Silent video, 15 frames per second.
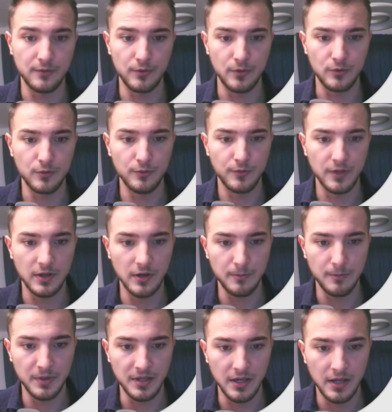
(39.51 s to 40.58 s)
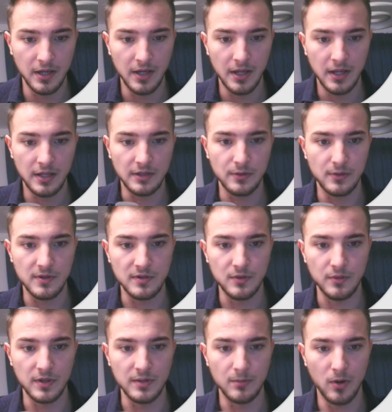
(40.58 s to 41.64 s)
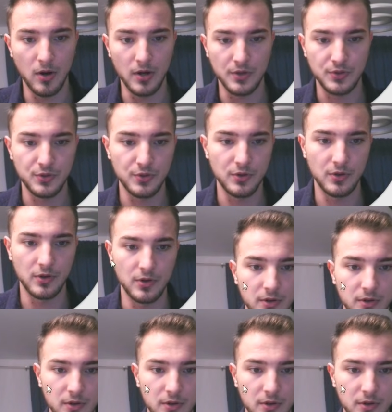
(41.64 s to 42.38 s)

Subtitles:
for a roofing company, and also in March